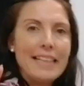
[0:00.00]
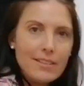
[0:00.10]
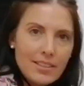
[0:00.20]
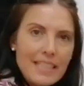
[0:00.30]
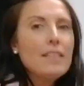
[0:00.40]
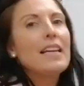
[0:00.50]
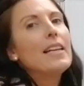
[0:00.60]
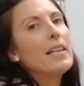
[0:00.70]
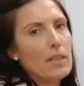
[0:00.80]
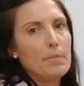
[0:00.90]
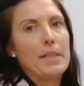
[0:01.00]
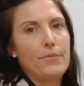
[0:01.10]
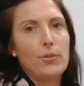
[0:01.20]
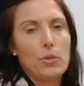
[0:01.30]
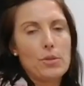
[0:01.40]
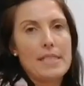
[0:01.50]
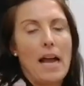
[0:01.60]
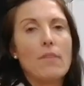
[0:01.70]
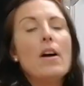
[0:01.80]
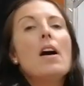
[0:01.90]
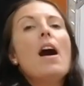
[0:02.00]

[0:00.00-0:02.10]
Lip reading: then think a little bit for yourself.